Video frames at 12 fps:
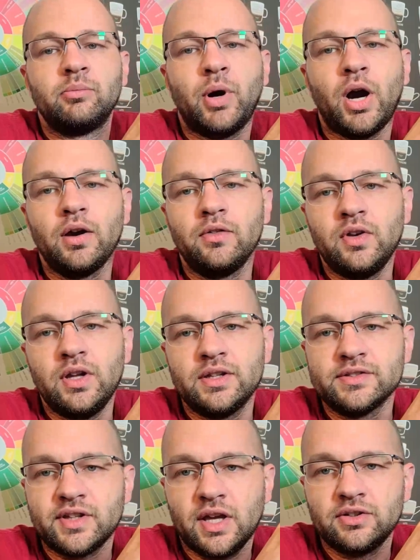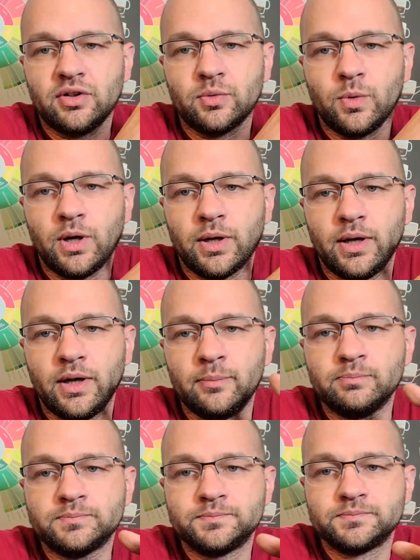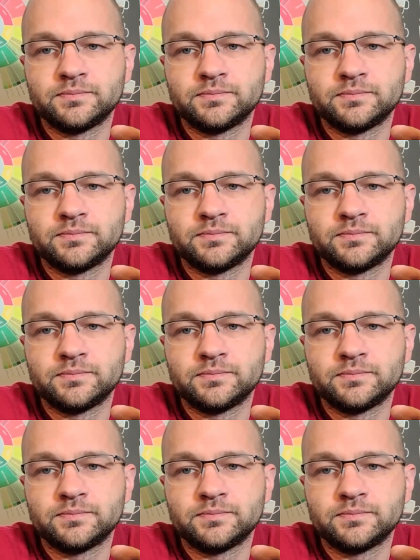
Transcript: part of it is I don't want to